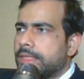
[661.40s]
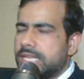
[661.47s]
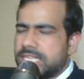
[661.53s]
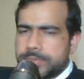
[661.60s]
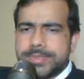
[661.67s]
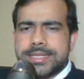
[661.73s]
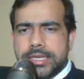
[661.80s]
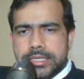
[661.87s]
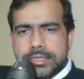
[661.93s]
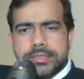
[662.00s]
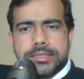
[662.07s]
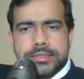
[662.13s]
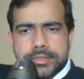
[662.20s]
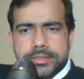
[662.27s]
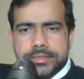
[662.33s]
especially at
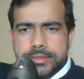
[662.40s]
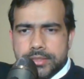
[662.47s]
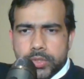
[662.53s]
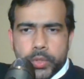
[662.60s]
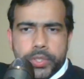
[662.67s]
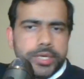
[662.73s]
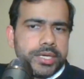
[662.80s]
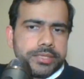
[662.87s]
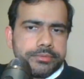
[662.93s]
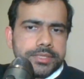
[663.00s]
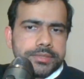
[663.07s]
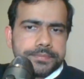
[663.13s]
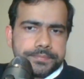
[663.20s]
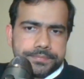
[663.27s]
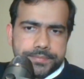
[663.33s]
the lower
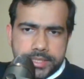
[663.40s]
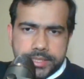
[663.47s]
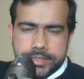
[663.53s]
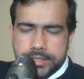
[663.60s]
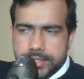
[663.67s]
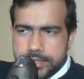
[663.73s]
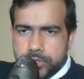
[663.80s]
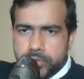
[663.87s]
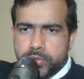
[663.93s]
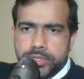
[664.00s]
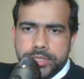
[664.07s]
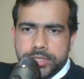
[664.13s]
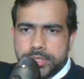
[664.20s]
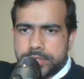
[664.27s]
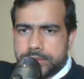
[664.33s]
level, like at the
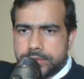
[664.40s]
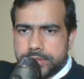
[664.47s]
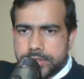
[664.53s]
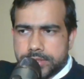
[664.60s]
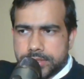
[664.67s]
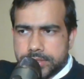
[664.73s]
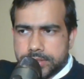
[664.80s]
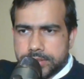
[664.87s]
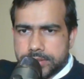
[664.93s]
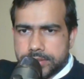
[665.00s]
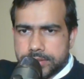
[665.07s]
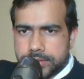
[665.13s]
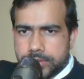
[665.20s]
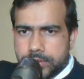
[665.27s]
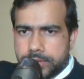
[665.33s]
junior uh,
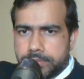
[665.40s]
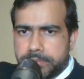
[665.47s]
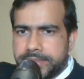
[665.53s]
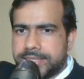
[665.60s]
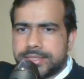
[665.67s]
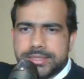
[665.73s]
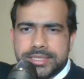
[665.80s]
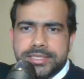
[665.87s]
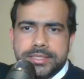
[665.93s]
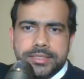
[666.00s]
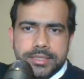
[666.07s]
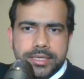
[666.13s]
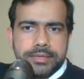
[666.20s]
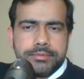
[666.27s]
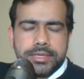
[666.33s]
or mid
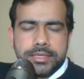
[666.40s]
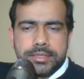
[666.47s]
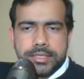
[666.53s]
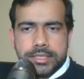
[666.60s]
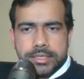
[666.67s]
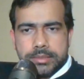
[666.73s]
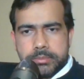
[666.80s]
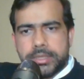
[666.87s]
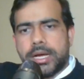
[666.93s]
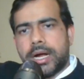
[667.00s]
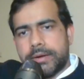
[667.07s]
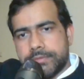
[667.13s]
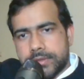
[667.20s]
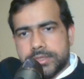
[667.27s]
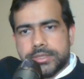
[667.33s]
senior level. But
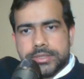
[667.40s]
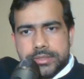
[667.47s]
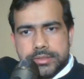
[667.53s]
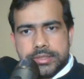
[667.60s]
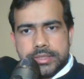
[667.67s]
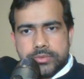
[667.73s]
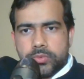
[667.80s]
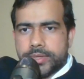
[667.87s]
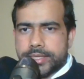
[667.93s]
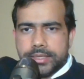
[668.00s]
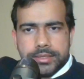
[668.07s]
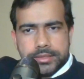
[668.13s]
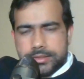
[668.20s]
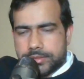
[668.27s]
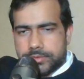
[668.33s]
after a
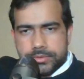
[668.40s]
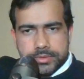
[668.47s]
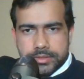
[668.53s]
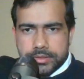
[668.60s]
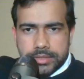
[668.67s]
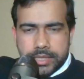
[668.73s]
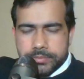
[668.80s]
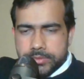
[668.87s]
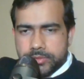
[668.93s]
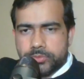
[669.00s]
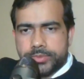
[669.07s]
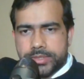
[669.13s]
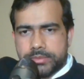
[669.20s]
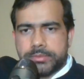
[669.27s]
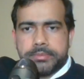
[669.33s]
while, you know, after
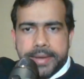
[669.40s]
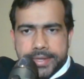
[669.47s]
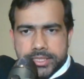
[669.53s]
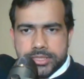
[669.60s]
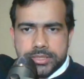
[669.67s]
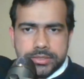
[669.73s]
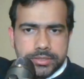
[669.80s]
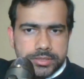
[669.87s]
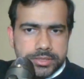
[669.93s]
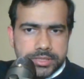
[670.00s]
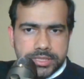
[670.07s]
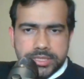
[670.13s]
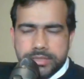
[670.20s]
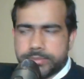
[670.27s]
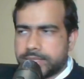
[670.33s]
you become a manager or
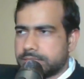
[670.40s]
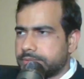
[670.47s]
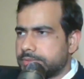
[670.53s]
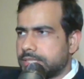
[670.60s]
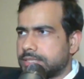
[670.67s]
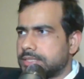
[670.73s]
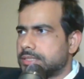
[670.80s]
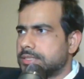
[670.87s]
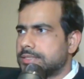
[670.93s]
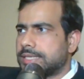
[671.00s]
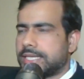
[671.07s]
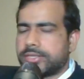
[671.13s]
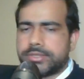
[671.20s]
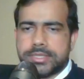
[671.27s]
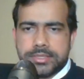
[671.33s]
senior manager, I think the
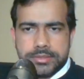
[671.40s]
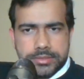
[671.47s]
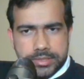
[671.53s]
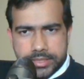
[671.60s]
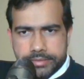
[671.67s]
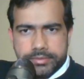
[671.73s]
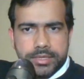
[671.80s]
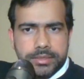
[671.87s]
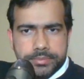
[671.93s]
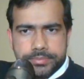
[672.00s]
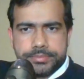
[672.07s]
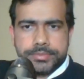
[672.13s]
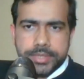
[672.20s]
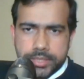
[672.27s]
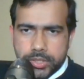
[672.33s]
salaries level up
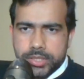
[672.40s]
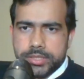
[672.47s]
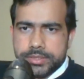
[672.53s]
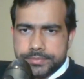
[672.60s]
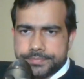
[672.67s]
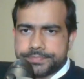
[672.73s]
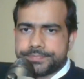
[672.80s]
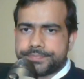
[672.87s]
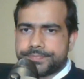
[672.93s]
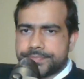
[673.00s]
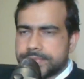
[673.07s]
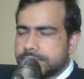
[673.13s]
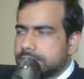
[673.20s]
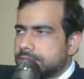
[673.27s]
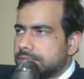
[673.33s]
a lot.
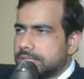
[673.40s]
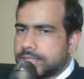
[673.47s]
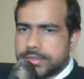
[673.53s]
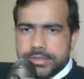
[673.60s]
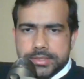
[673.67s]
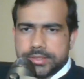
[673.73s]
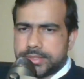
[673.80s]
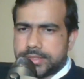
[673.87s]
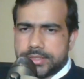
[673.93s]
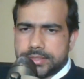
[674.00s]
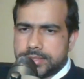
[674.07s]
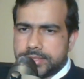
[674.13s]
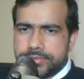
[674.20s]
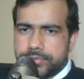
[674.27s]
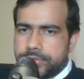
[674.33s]
Then it
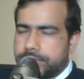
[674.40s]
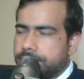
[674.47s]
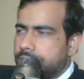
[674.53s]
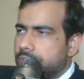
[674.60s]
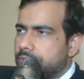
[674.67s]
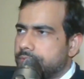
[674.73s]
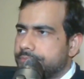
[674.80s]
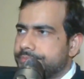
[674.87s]
doesn't differ at all.